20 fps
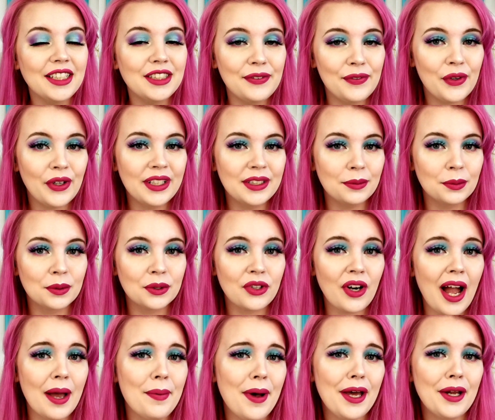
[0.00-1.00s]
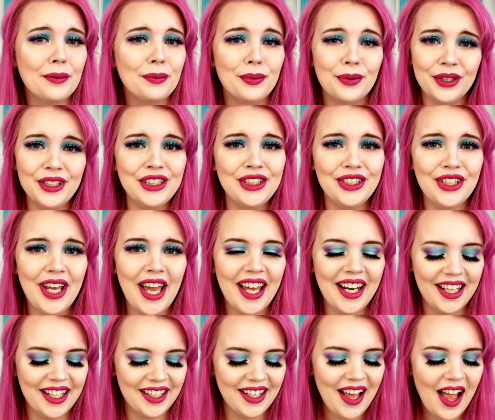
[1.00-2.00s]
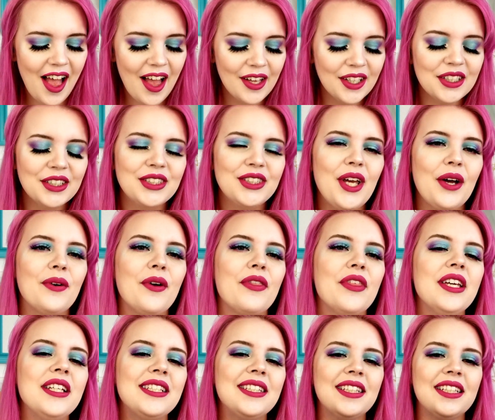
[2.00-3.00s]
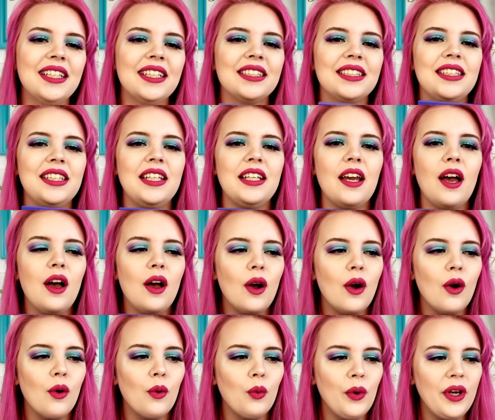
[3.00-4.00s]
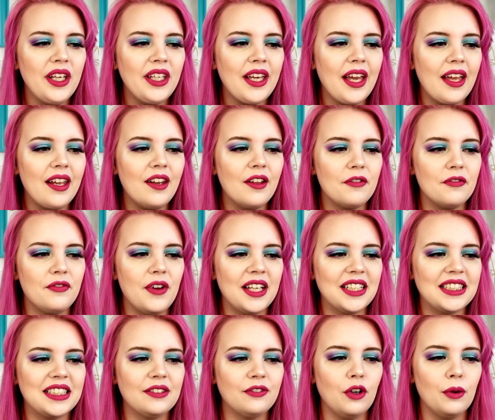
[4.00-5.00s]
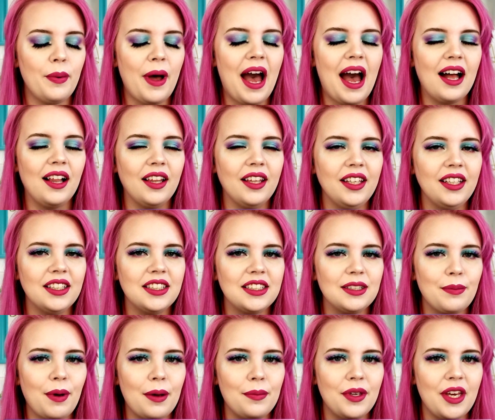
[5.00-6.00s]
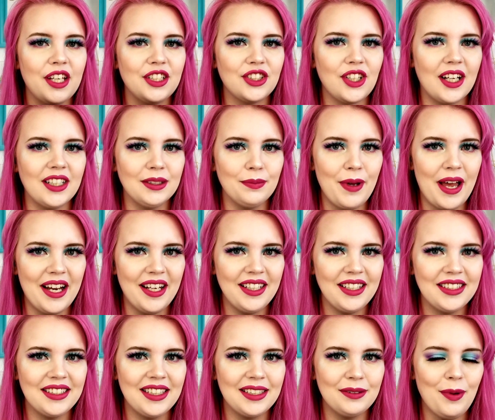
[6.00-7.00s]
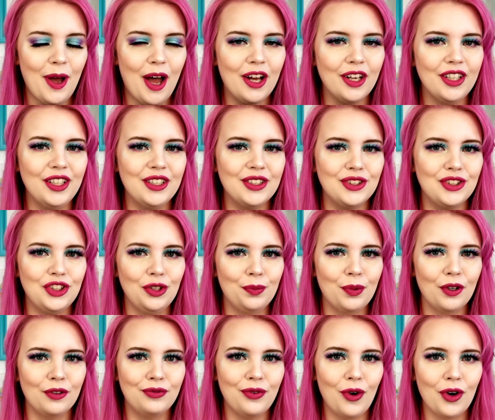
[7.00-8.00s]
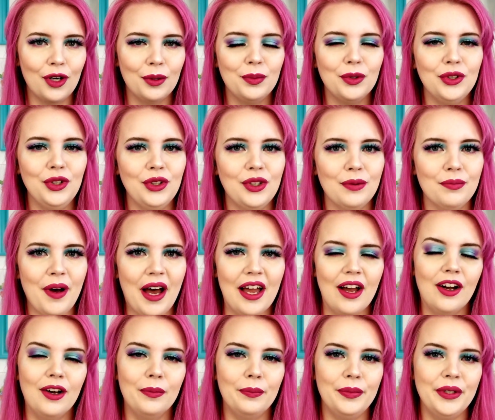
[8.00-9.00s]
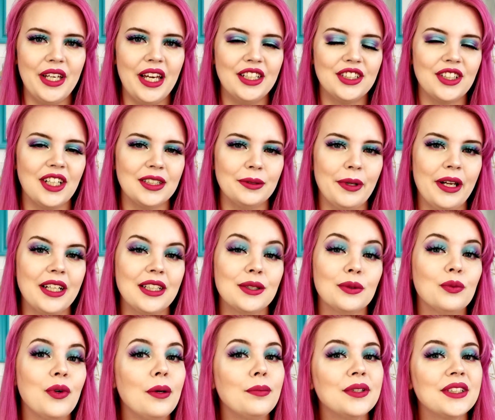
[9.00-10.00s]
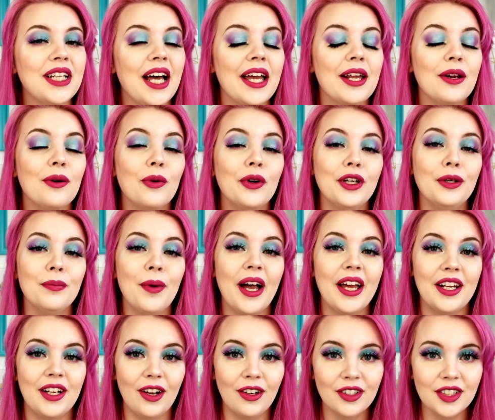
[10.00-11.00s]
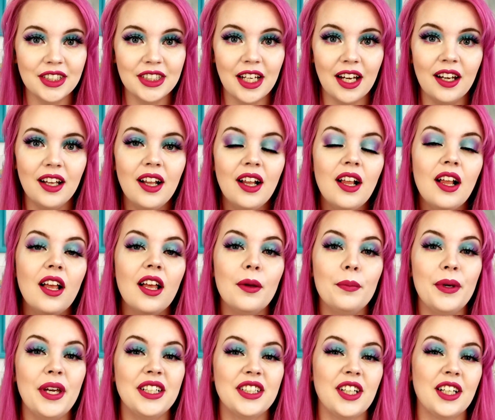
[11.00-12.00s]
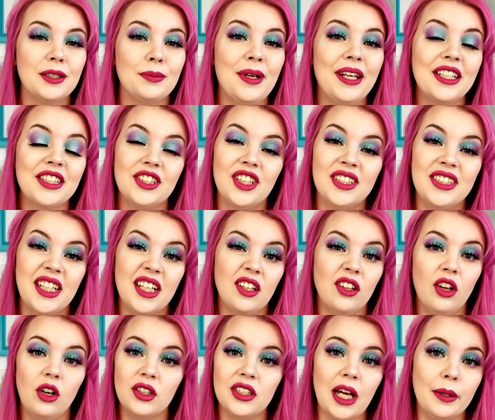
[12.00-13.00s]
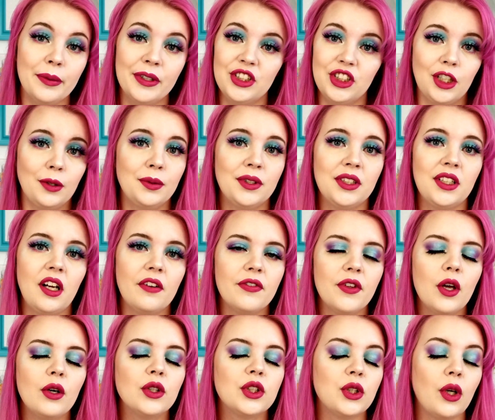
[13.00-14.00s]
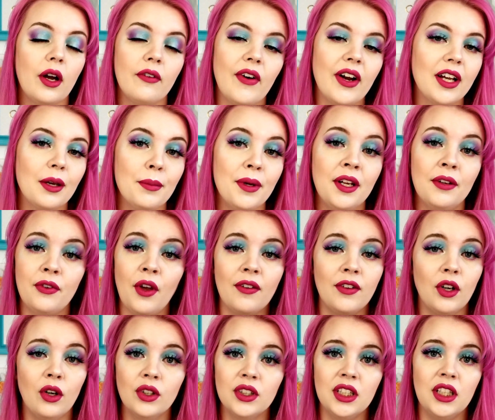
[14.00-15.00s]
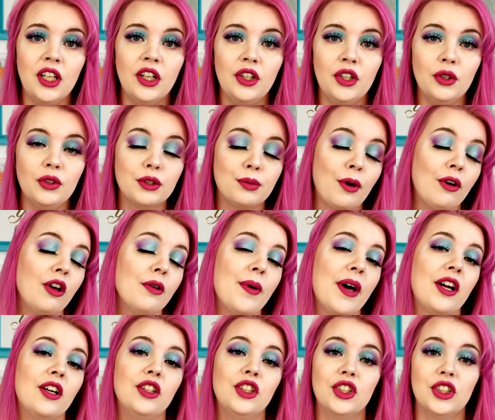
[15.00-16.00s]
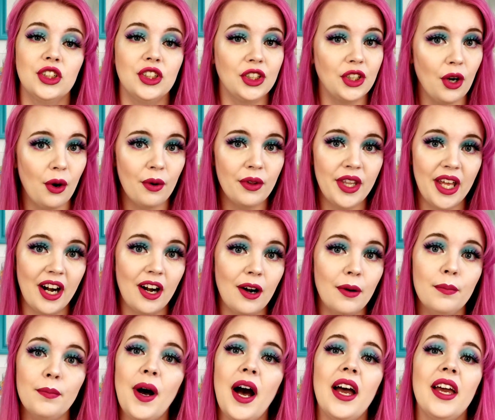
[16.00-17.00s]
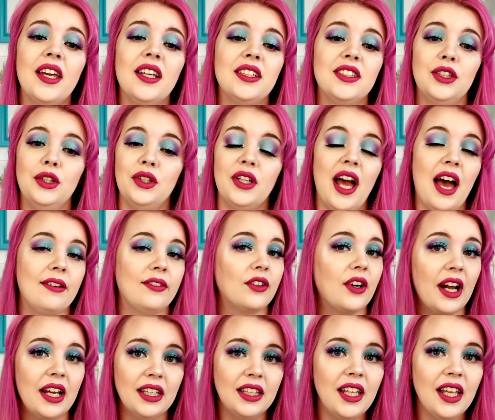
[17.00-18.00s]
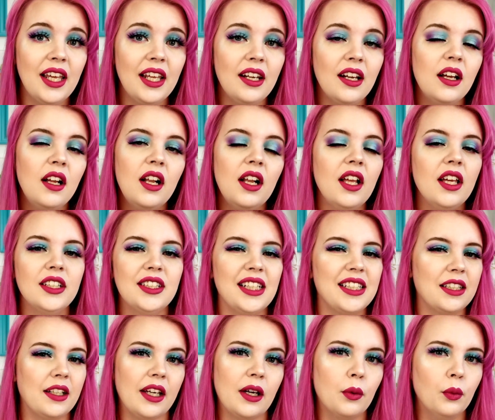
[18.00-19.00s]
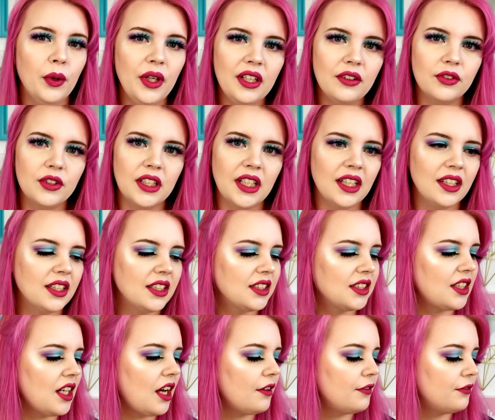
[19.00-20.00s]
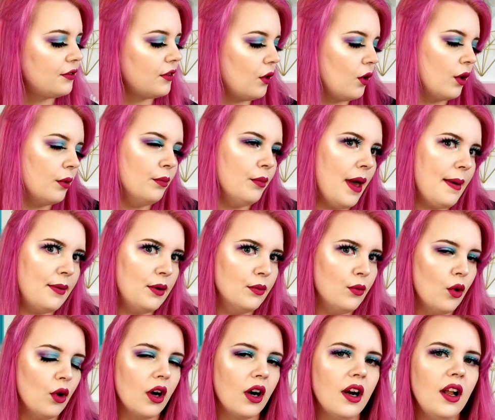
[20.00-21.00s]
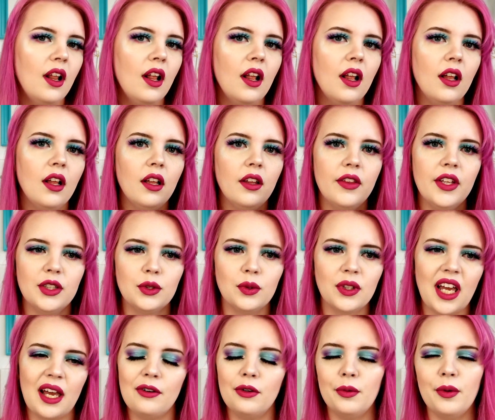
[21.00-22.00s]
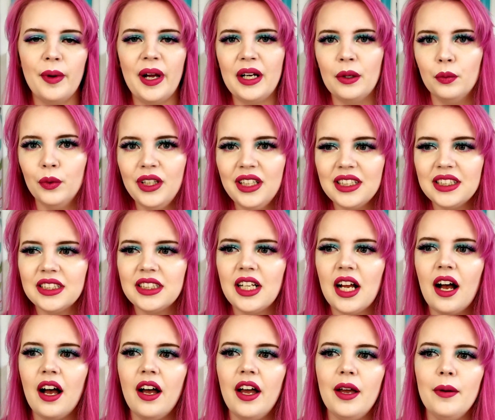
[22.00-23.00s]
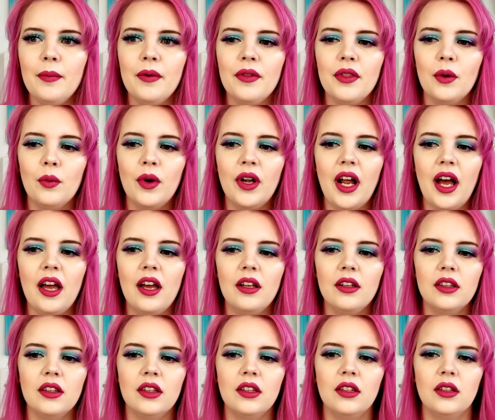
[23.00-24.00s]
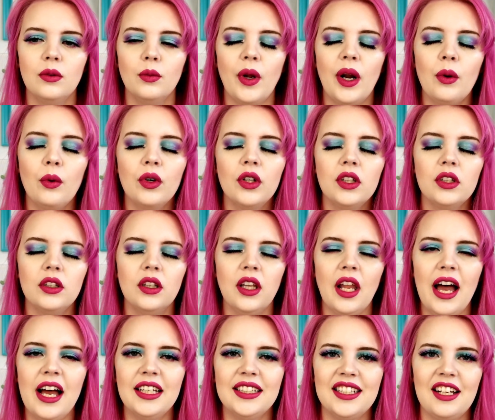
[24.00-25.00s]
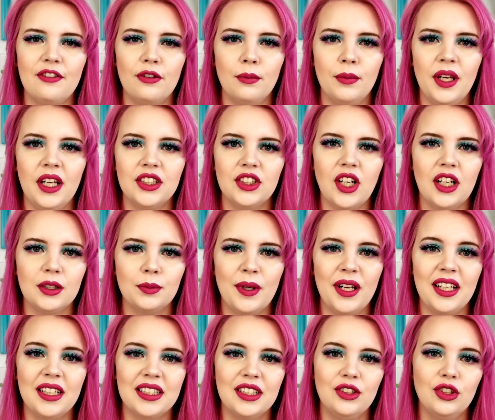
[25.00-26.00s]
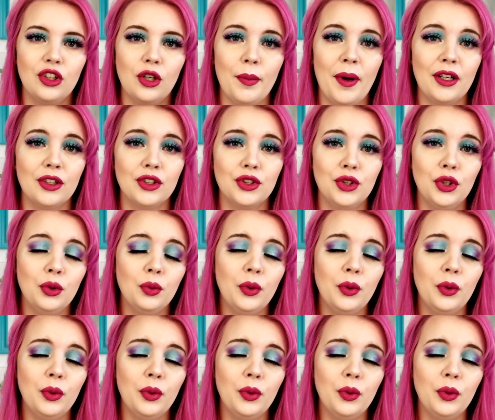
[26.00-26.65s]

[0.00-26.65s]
so if you want to subscribe, I'd appreciate it. So this is the Weekend Festival palette by B H Cosmetics. This palette is super affordable. You can buy it on B H Cosmetics website, or you can buy it at Ulta. B H Cosmetics does take a long time to ship stuff though, so I recommend if you have an Ulta near you, it's probably better just to go in there and buy it so you can have it right then. It takes like a week to get this stuff, or maybe more. This one came to me about a week's time. The one I when I ordered last time from B H Cosmetics, it took about two